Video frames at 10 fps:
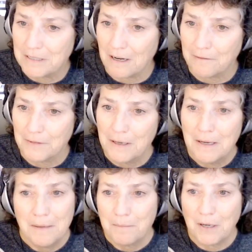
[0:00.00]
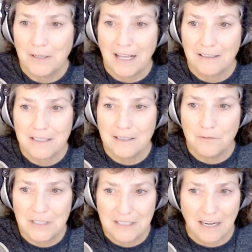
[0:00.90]
stuff. Bart and Allison
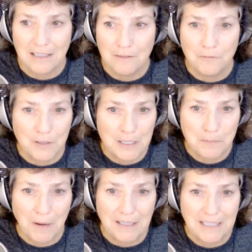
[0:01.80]
have decided for this